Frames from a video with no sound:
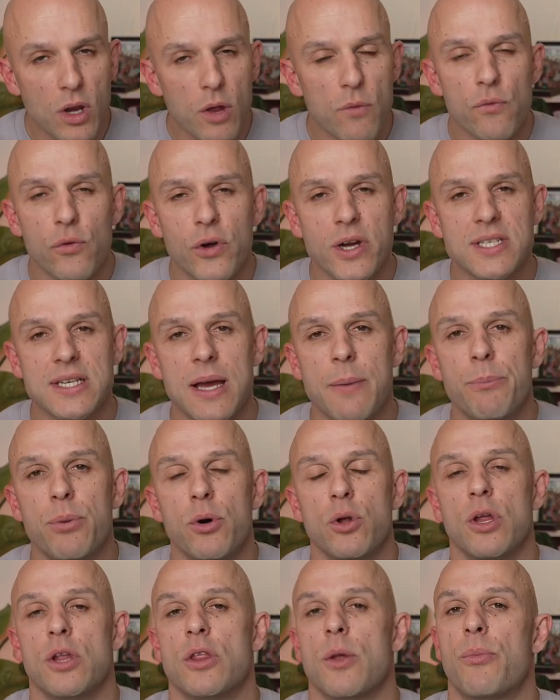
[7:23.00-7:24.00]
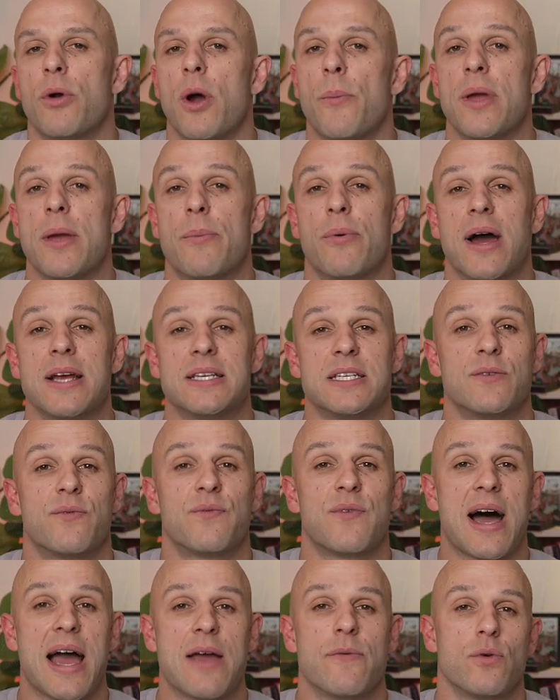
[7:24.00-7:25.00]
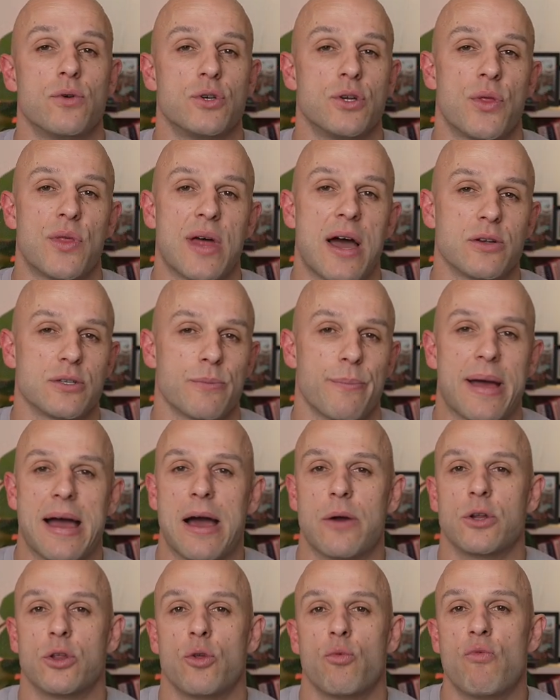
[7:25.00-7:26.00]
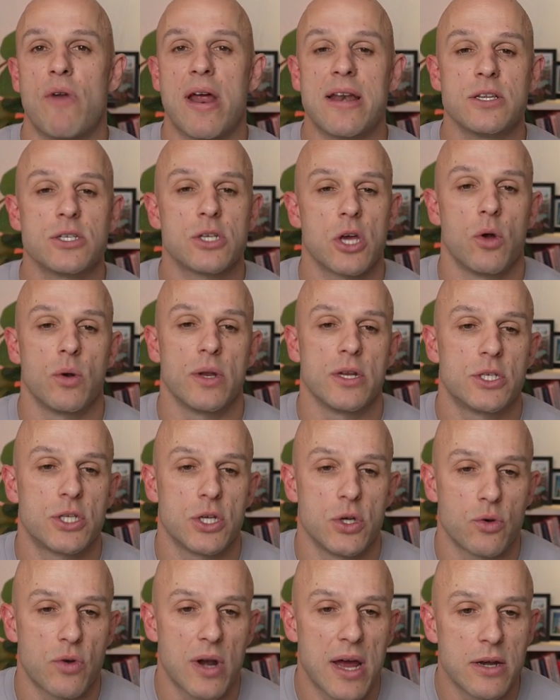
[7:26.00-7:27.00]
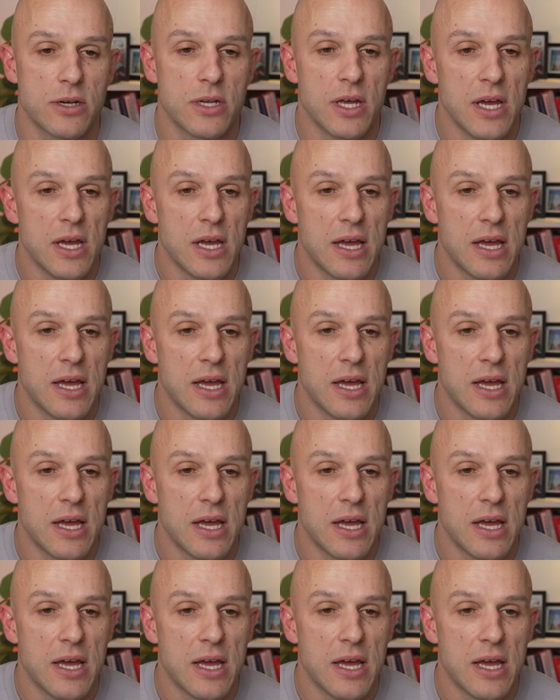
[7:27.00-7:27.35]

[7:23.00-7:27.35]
for example, and the property price is £500,000 and the rent's only £2,000,